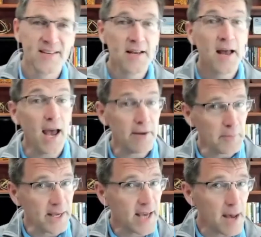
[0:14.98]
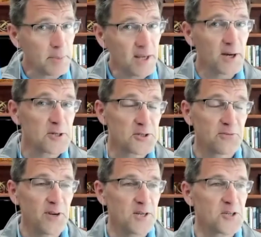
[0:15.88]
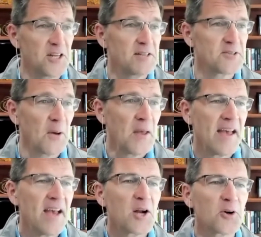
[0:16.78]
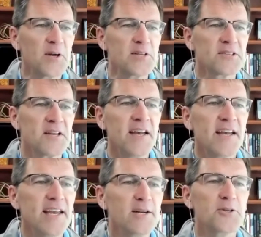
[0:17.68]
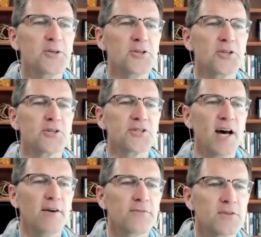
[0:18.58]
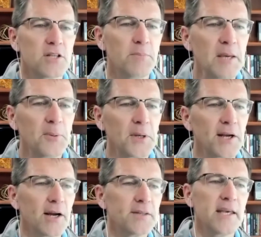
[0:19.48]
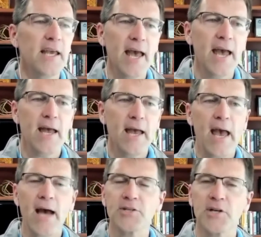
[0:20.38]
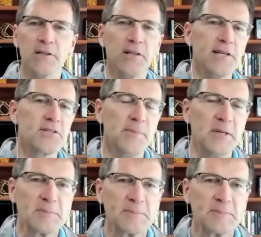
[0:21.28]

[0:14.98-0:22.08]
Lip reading: I have my copy here, just finished it. So, Kris, introduce yourself to the people here at the Agile Online Summit.